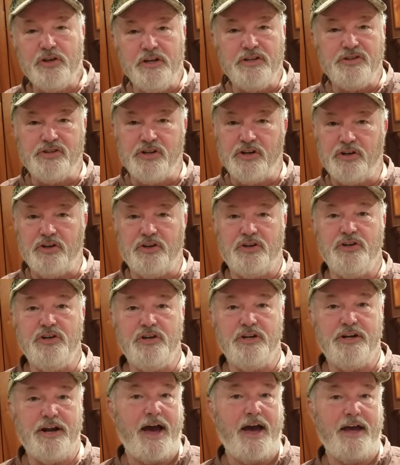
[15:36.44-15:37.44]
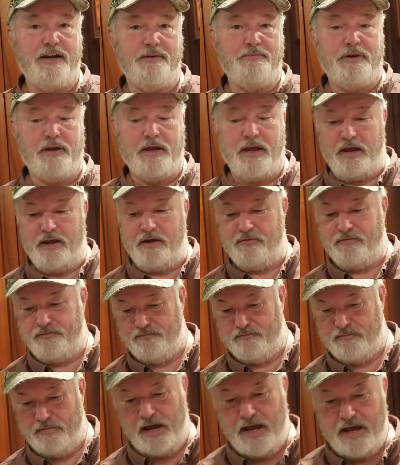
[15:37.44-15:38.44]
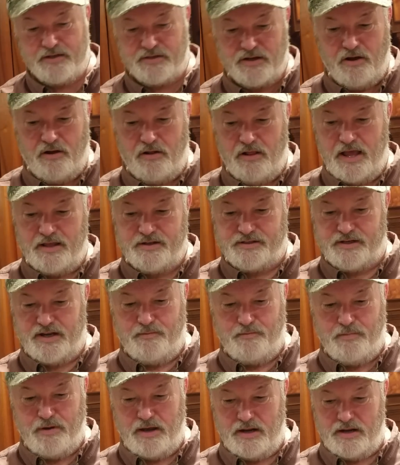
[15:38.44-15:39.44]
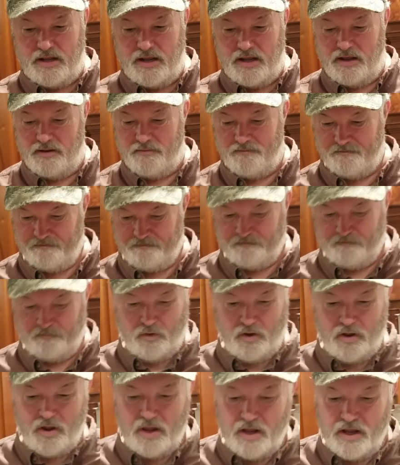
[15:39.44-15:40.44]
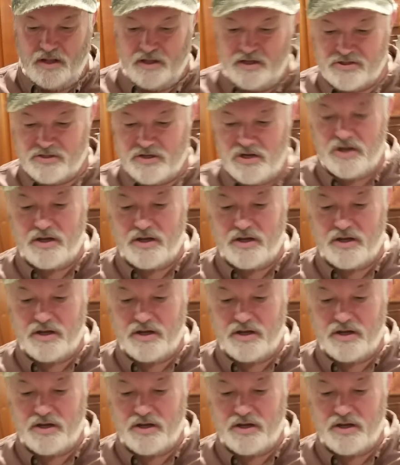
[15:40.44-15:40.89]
a good item to have. That's all I'll say about that. Let's look